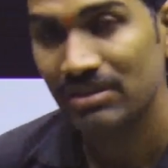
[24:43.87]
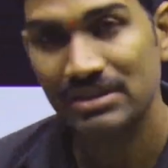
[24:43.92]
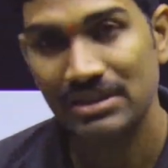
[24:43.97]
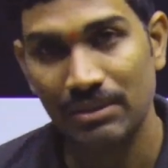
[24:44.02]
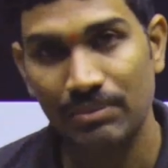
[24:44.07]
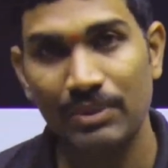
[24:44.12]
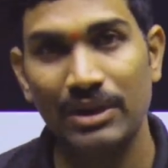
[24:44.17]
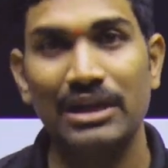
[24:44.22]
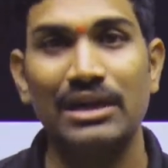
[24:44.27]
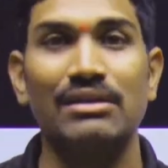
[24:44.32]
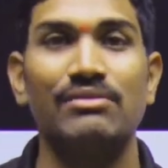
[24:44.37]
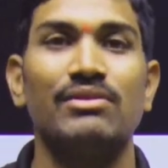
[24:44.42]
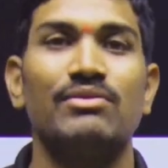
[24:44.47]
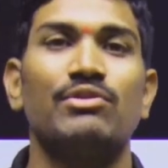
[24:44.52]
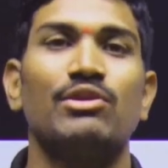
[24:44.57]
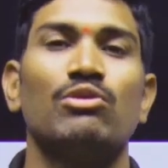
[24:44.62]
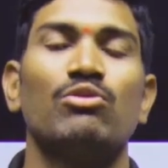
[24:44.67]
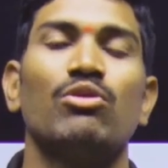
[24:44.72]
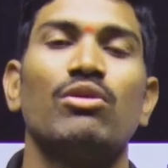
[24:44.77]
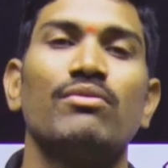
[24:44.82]
separately, we
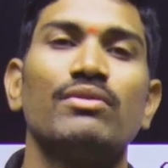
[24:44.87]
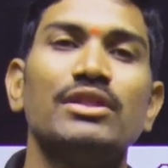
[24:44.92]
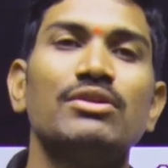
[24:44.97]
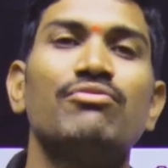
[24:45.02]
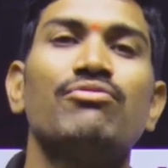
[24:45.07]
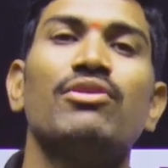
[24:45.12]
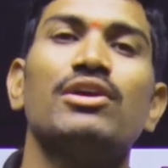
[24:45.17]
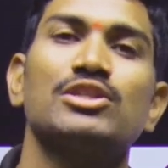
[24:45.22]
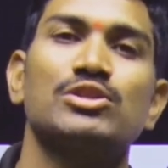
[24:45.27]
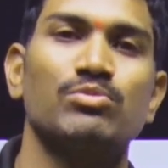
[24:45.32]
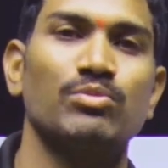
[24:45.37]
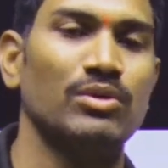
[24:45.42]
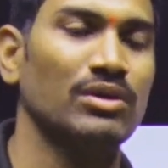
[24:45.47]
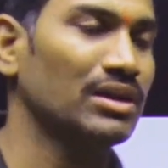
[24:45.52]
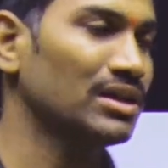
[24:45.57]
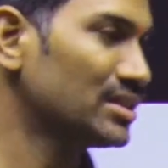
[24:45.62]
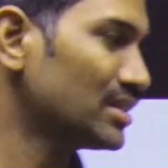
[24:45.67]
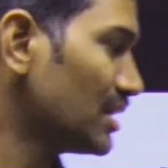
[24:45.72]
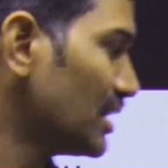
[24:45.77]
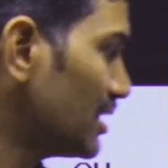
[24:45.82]
will go with the
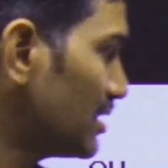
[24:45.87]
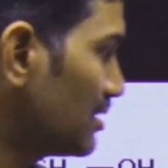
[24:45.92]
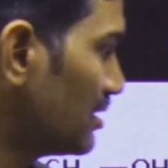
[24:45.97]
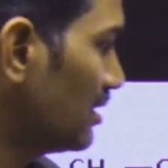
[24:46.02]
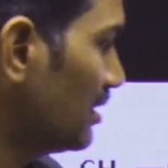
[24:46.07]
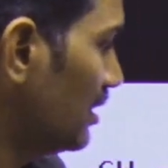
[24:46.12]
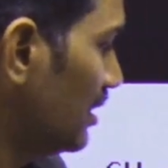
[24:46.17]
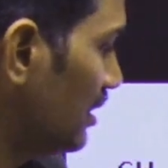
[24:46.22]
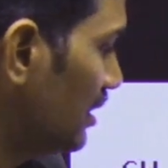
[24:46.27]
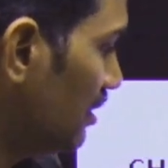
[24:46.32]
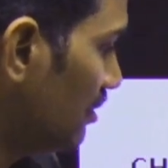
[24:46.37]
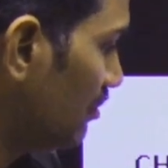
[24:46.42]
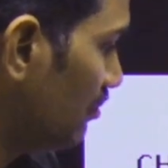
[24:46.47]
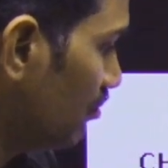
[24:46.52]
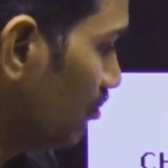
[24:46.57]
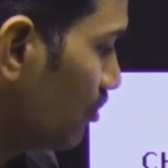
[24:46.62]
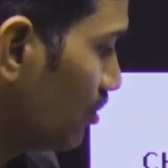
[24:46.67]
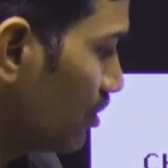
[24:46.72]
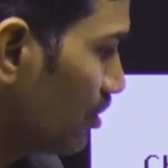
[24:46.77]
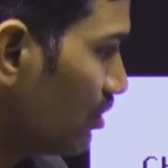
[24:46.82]
phosphoglycerides.
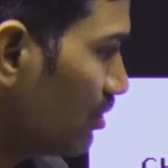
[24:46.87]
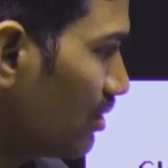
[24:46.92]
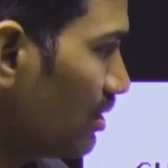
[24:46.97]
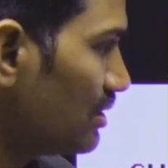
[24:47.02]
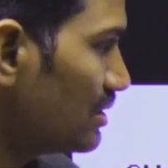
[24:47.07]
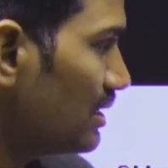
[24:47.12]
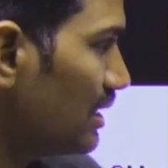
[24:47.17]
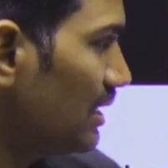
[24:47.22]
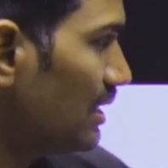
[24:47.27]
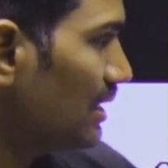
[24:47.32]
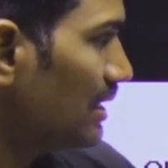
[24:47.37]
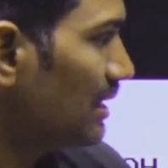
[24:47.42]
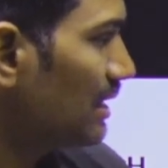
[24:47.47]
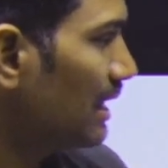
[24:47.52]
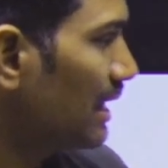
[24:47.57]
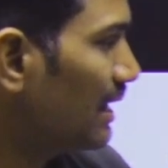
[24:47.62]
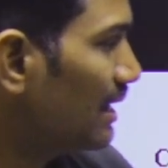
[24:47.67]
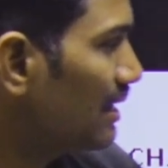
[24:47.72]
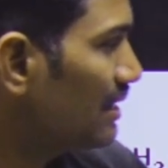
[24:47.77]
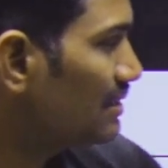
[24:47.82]
Monoglyceride,
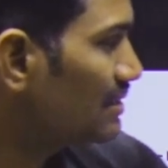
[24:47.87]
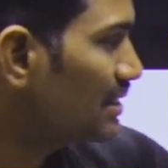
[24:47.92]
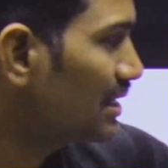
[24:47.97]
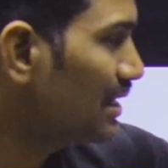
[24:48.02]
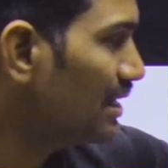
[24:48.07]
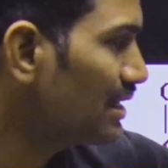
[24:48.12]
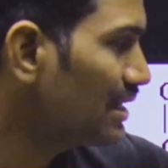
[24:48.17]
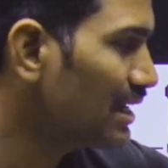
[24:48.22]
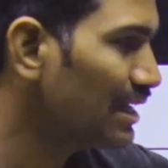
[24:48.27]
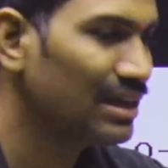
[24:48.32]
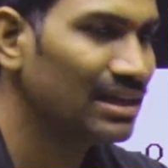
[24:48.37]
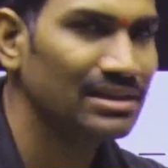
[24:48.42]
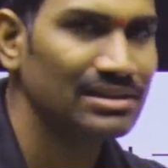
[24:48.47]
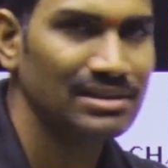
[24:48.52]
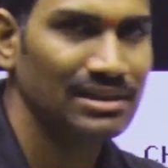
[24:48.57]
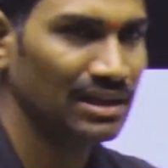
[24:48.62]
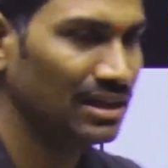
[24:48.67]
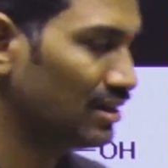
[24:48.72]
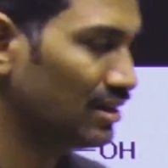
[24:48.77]
diglyceride, triglyceride.